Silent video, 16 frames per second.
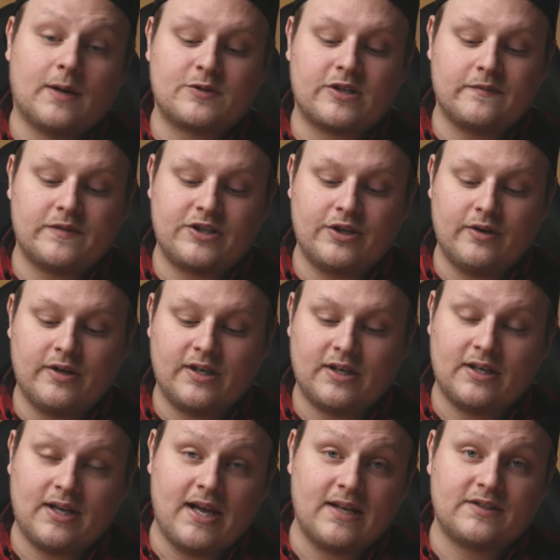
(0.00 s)
option of
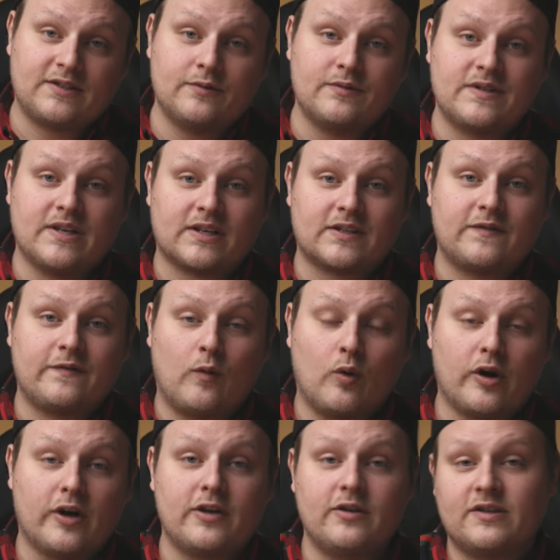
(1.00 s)
shooting
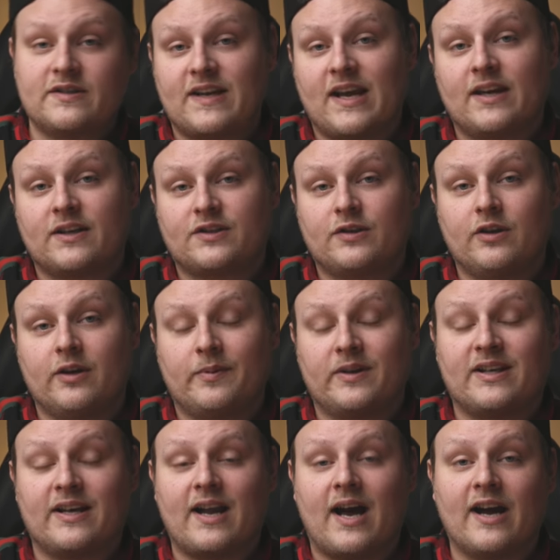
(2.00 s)
H.264. You just can't shoot up
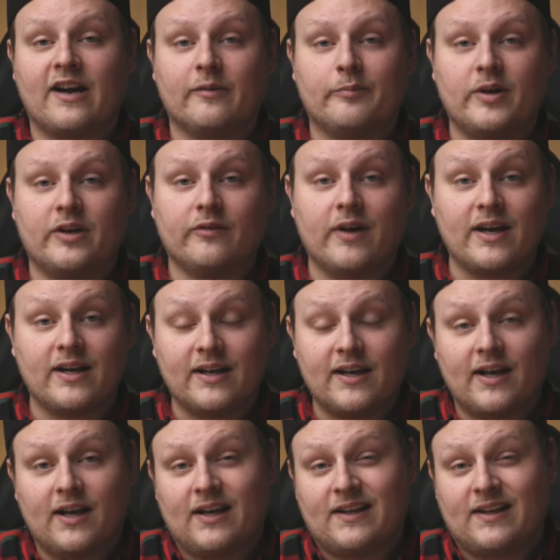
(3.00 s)
at that higher bit rate.